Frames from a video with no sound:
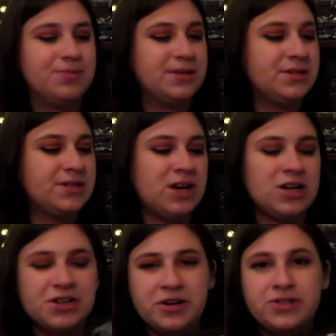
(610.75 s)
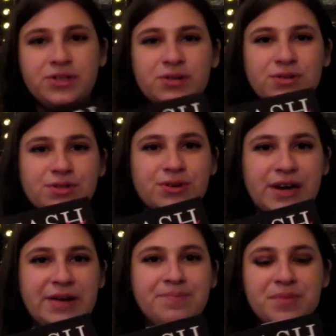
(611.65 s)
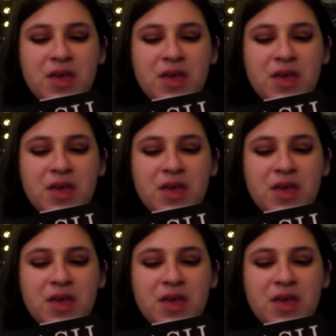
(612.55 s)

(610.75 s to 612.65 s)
This is Tosh Hart's Tolstoy,